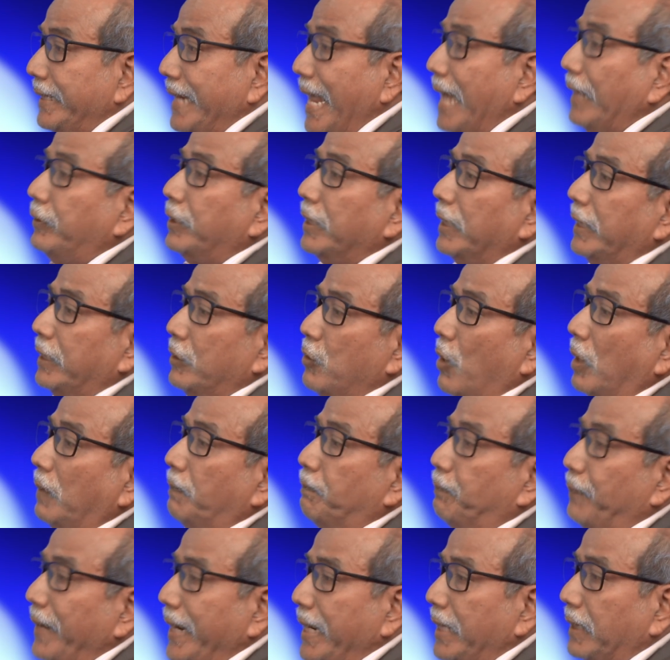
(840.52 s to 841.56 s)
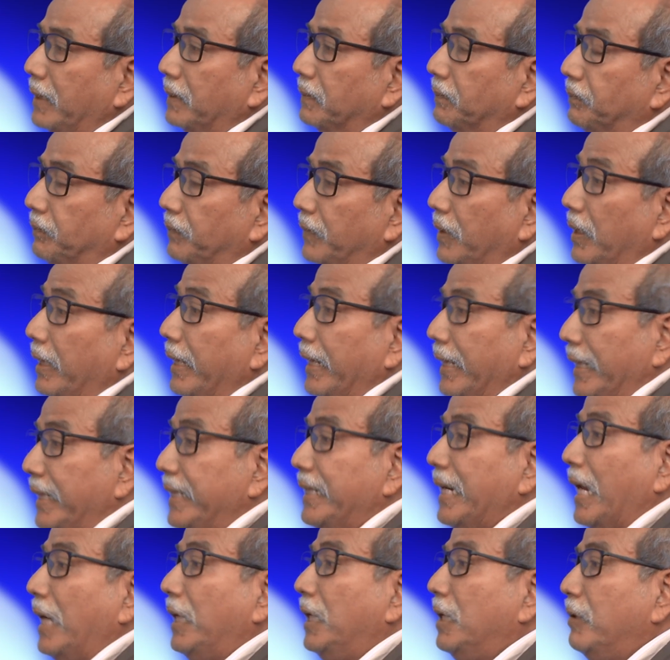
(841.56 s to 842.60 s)
taxes not paid.
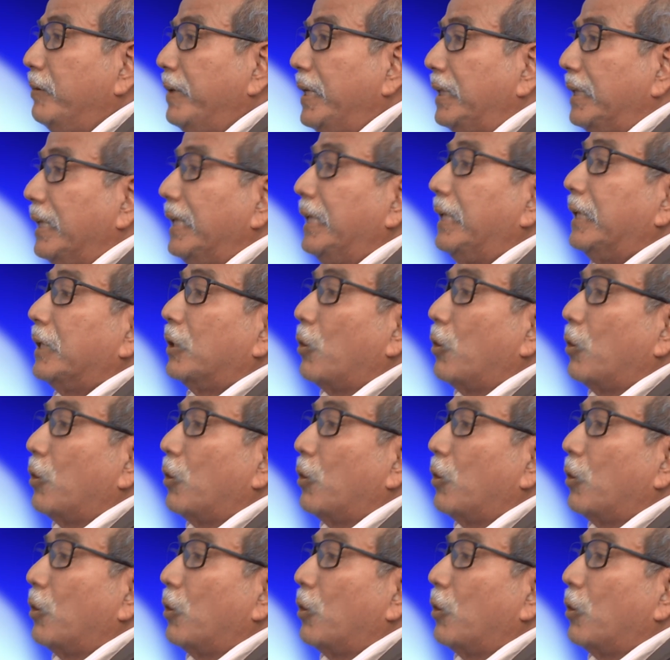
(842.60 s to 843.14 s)
In other words, it's